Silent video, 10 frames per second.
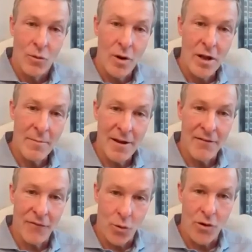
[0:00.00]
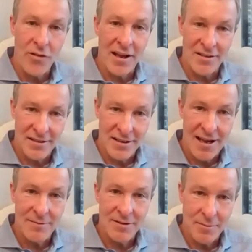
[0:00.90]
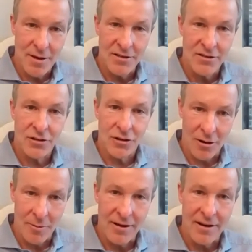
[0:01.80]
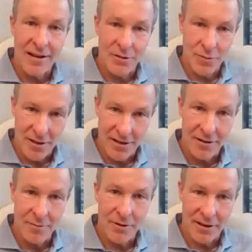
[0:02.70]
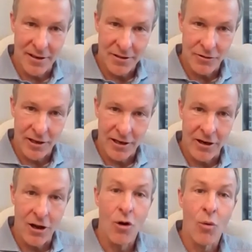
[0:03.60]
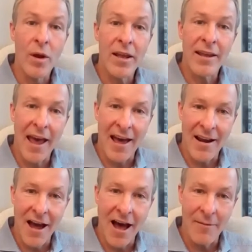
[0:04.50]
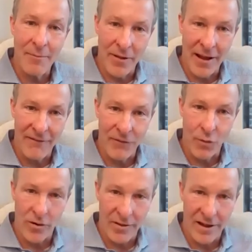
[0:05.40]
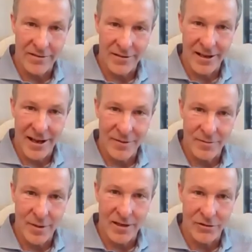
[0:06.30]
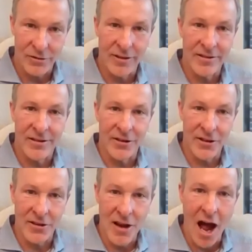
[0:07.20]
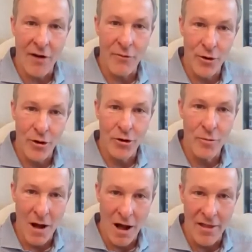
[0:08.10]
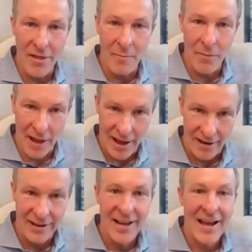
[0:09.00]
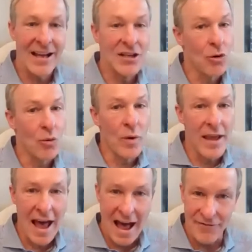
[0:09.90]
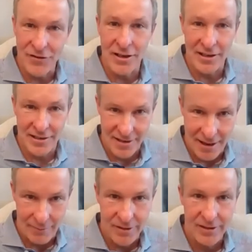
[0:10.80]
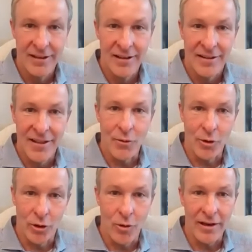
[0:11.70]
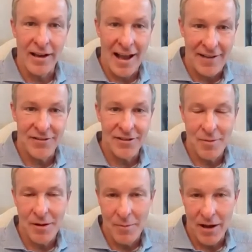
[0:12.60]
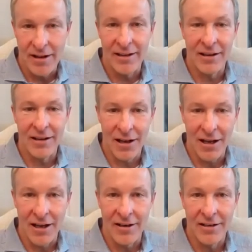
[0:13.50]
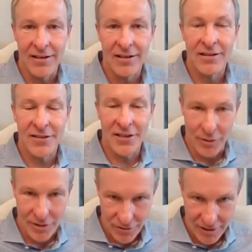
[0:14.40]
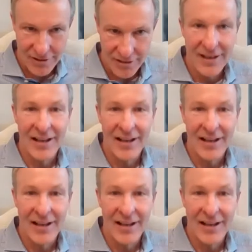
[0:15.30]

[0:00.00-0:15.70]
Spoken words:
we emit 4,000 times as much carbon as we did in the pre-industrial era. We cannot plant 4,000 times as many trees. There is not room on the planet. And so we have to accept that we're going to have to spend money on sequestration.